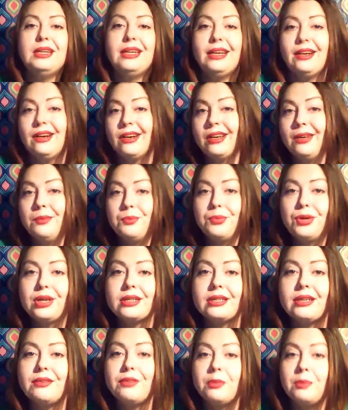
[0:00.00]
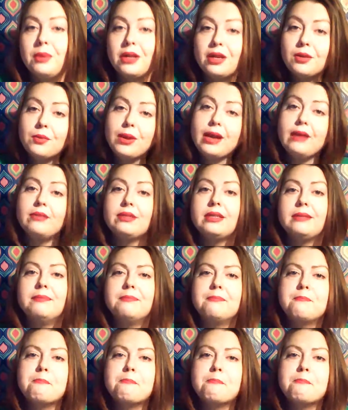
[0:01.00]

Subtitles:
arrogant prick to everybody around him.